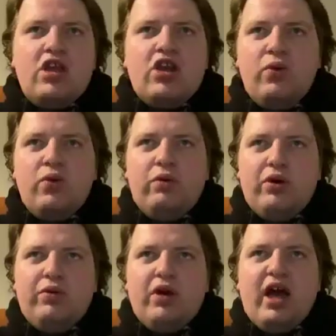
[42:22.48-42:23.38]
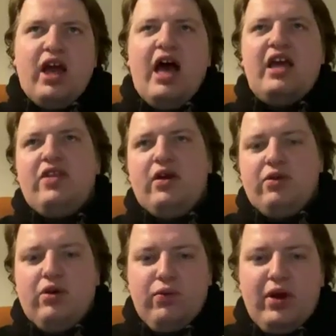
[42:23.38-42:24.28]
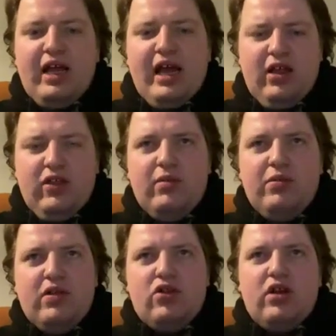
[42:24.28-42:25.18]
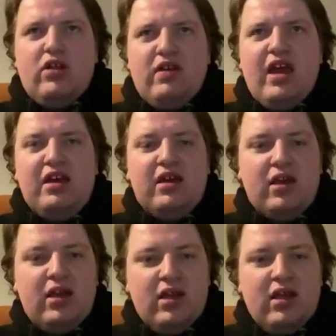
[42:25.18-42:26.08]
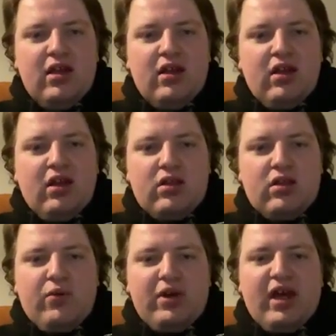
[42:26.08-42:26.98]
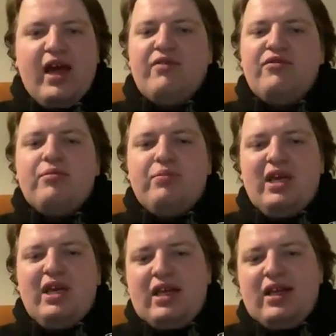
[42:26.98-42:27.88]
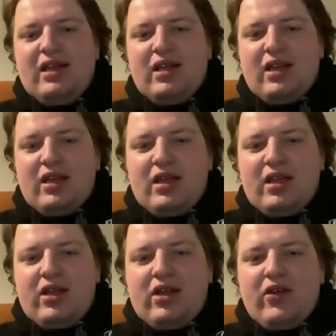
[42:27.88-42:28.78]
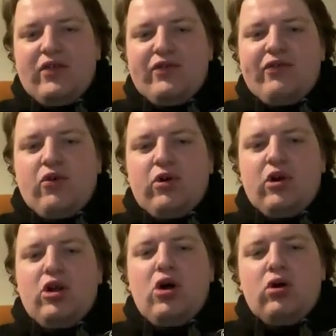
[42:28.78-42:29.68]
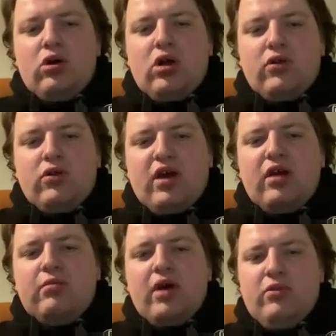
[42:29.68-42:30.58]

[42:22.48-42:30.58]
I think we're in a really healthy position at 10 that we haven't been in for a long, long time.